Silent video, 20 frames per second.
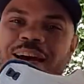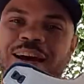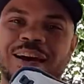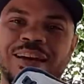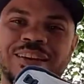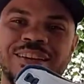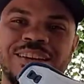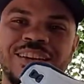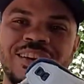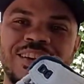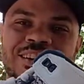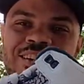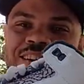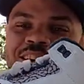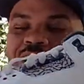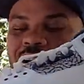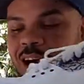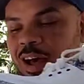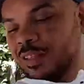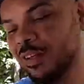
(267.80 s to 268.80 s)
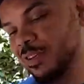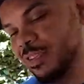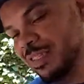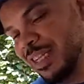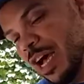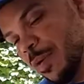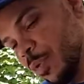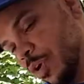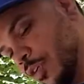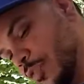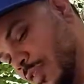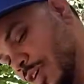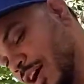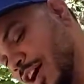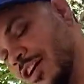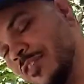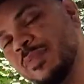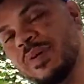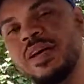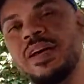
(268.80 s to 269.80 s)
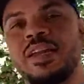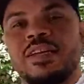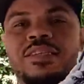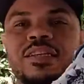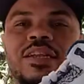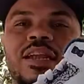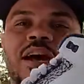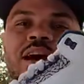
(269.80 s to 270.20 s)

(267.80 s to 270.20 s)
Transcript: 9. I thought it was 9.5, but it is a